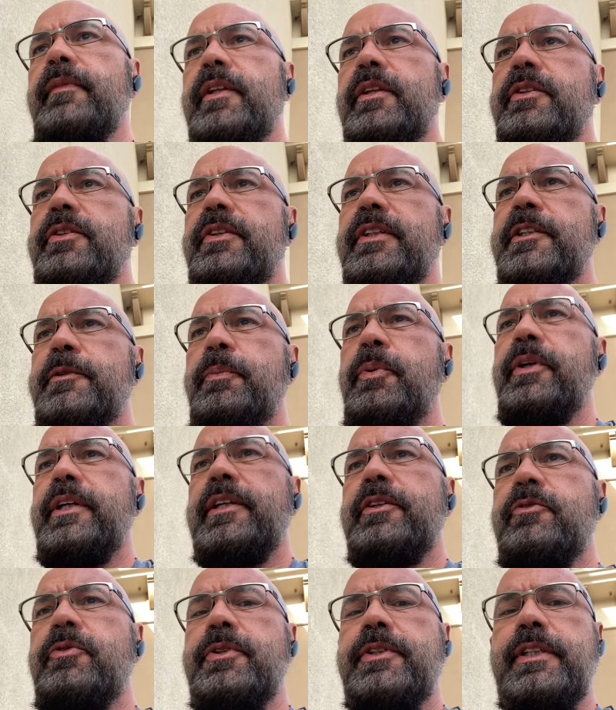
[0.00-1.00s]
So that's pretty
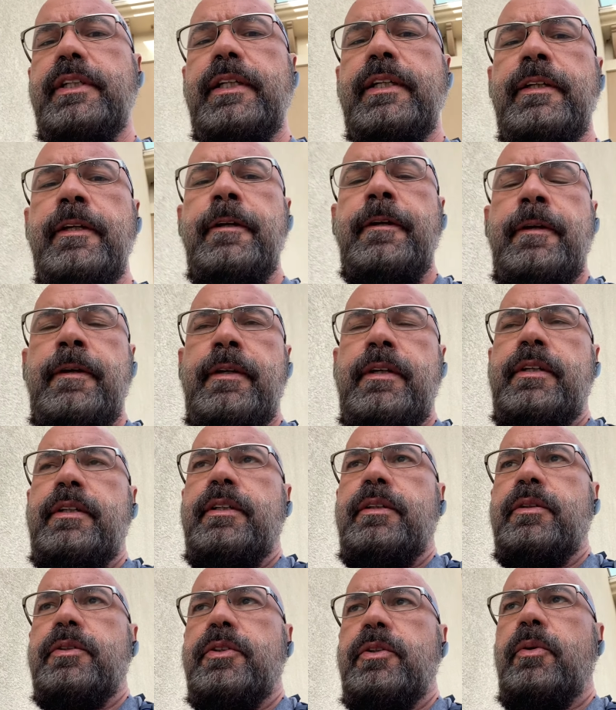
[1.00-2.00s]
interesting.
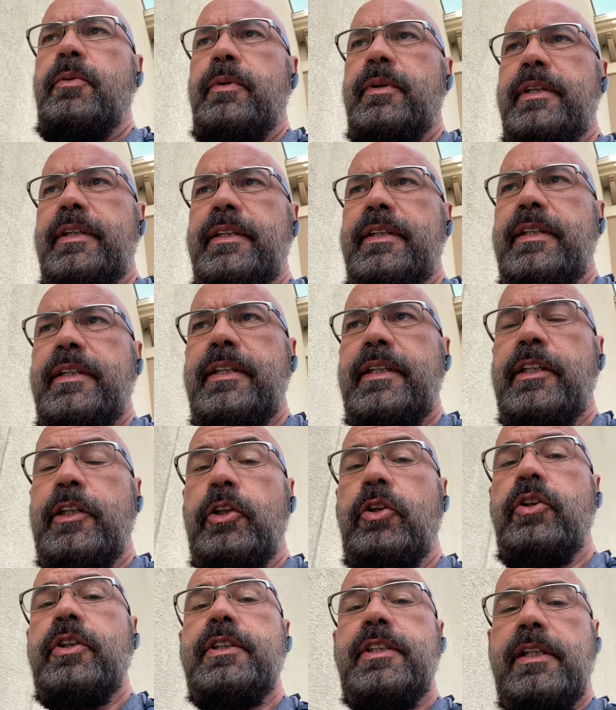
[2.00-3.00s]
So it
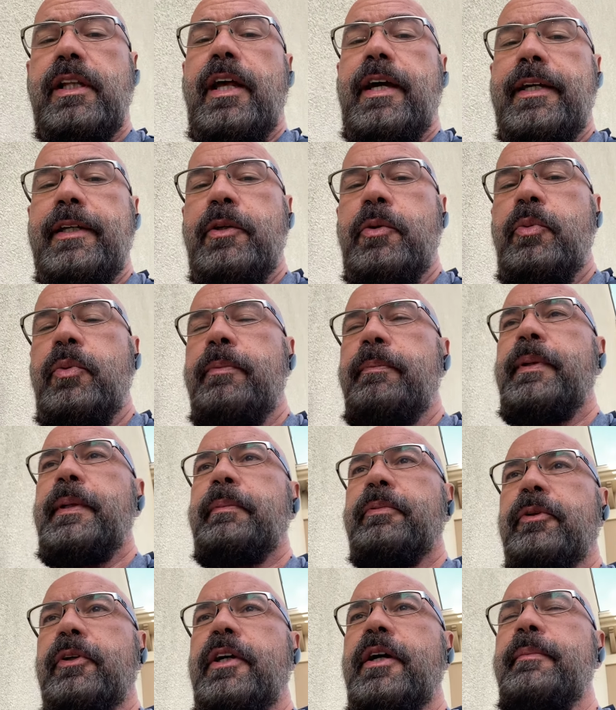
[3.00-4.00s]
looks like when
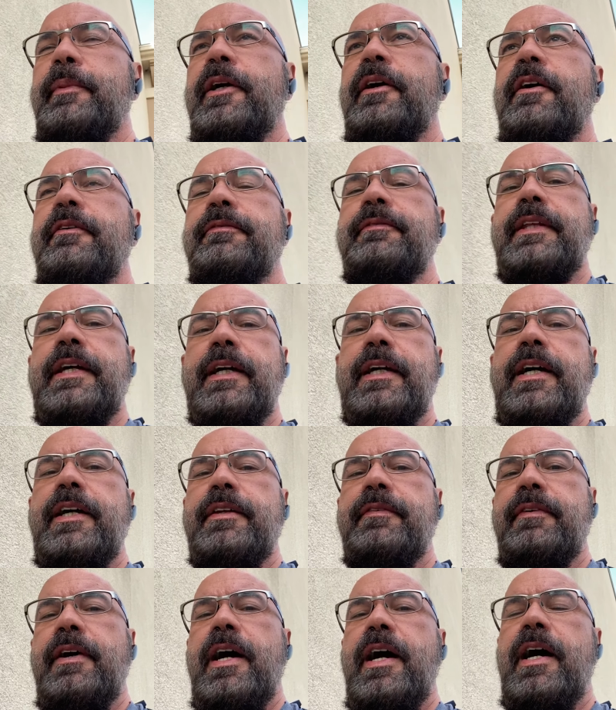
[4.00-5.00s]
people are coming off of that kind
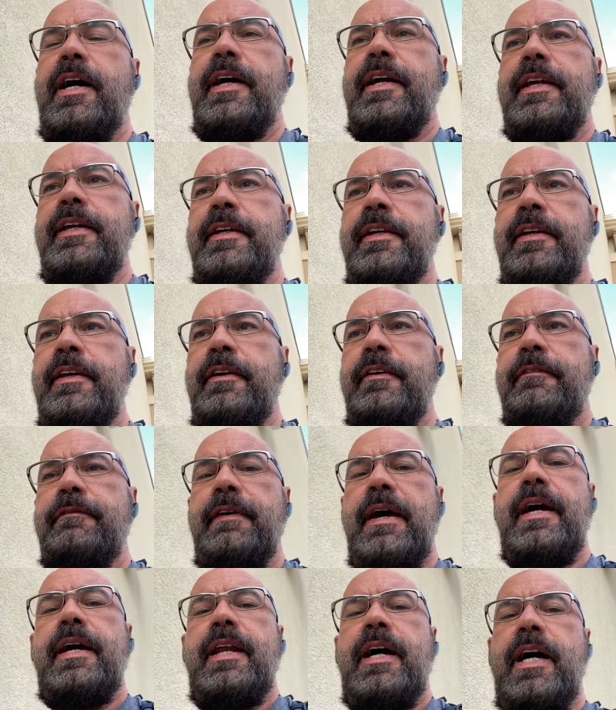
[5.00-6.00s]
of high
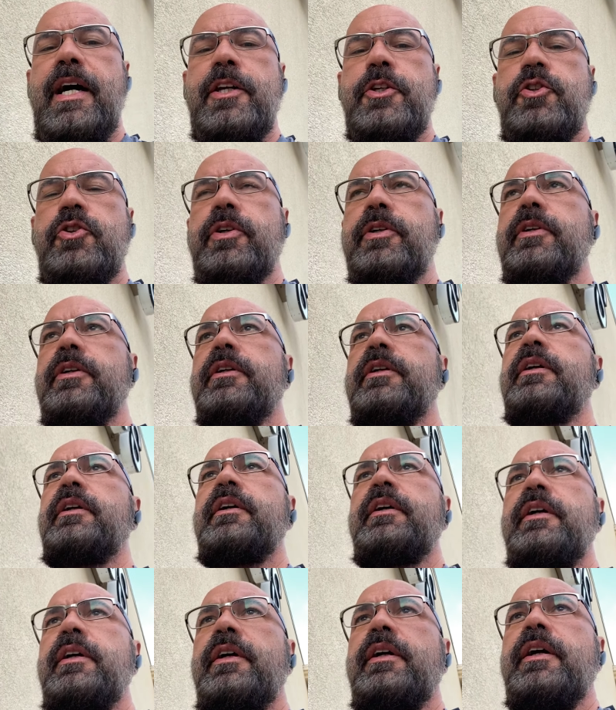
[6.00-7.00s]
fat, high sugar,
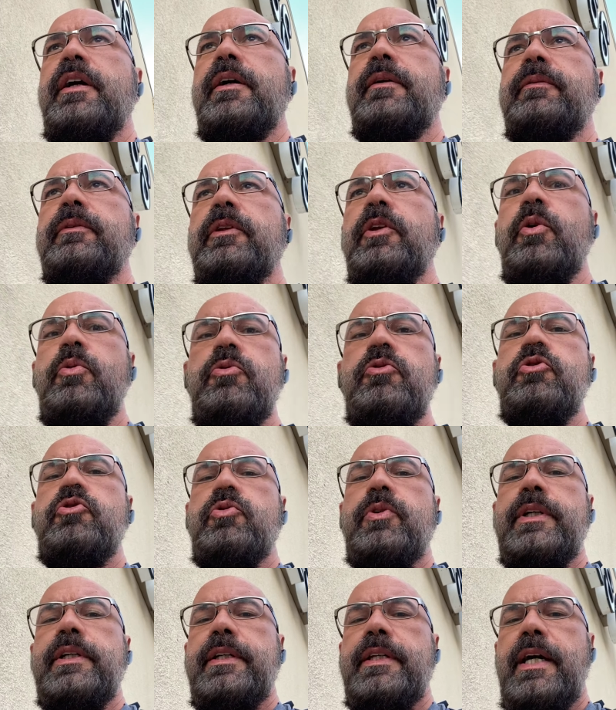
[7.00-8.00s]
low
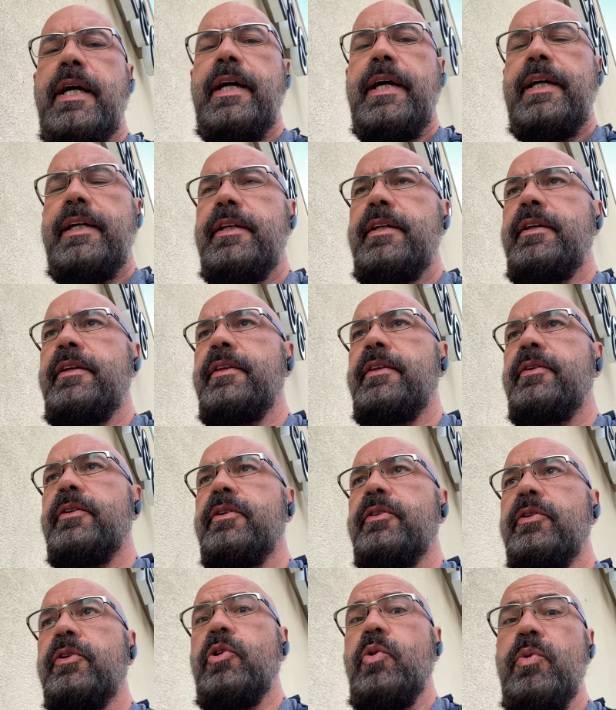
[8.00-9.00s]
nutrient diet,
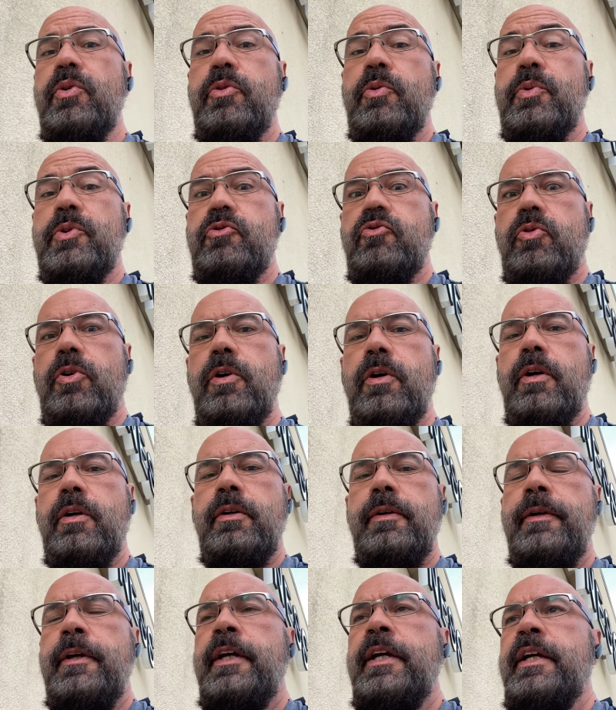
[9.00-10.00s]
they're going through withdrawal.
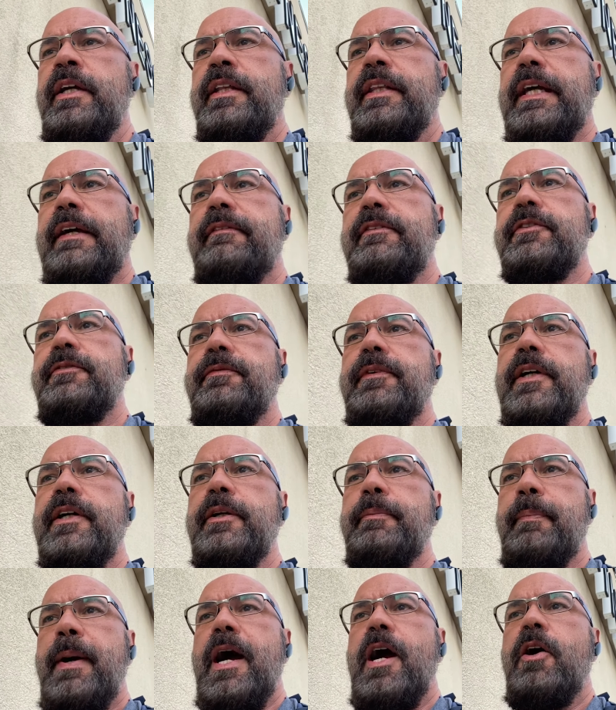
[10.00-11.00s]
They have these very
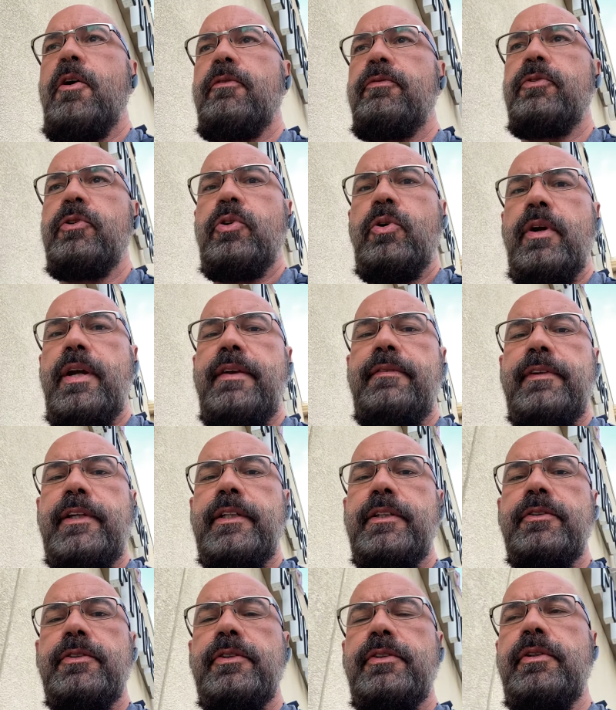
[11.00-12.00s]
powerful
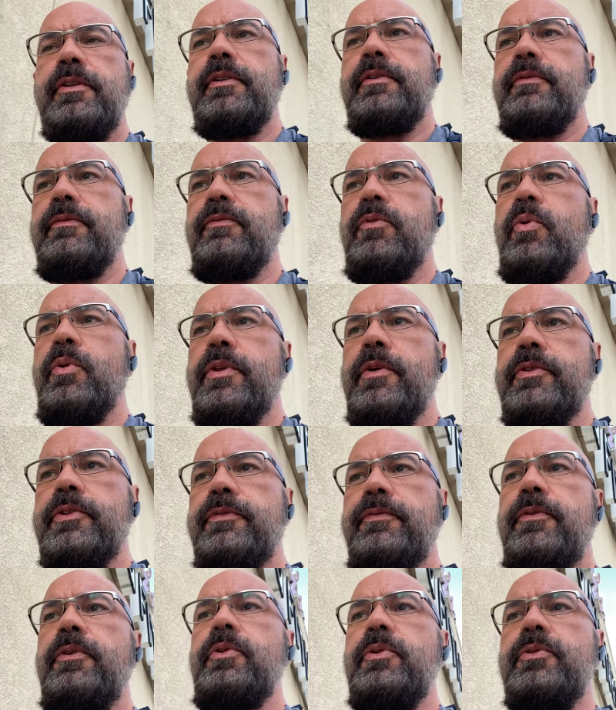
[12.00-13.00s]
cravings for those
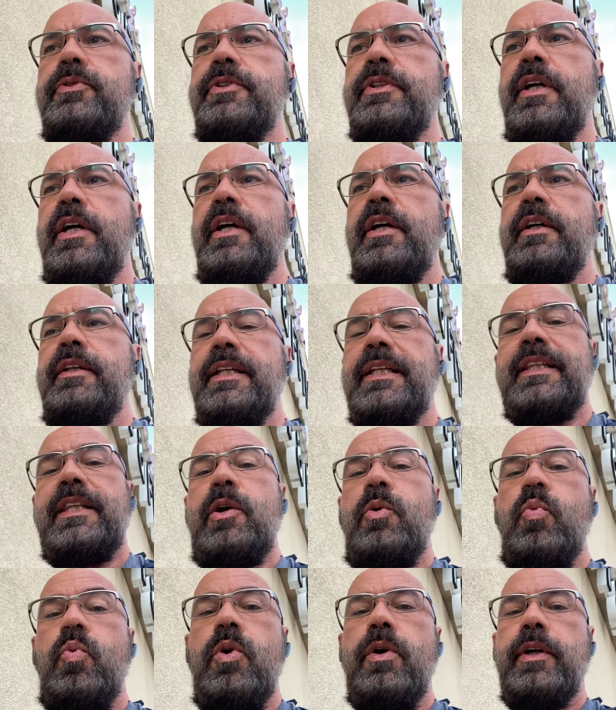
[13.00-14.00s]
foods that they
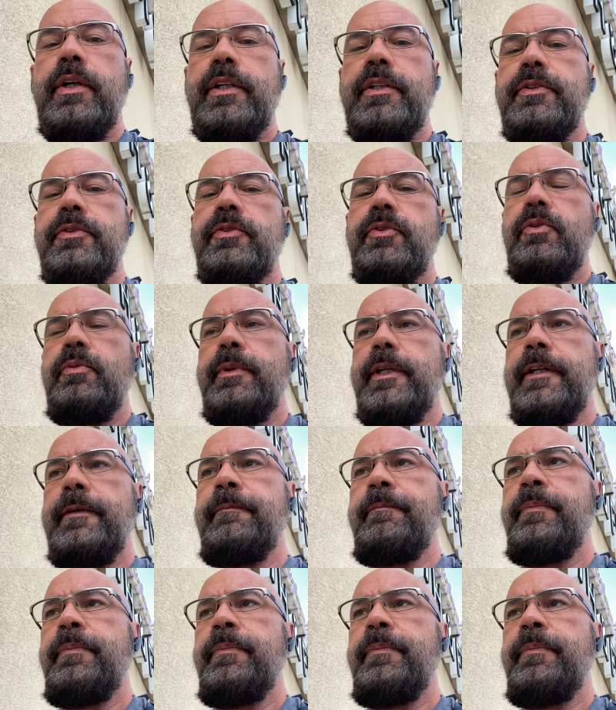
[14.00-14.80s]
were consuming.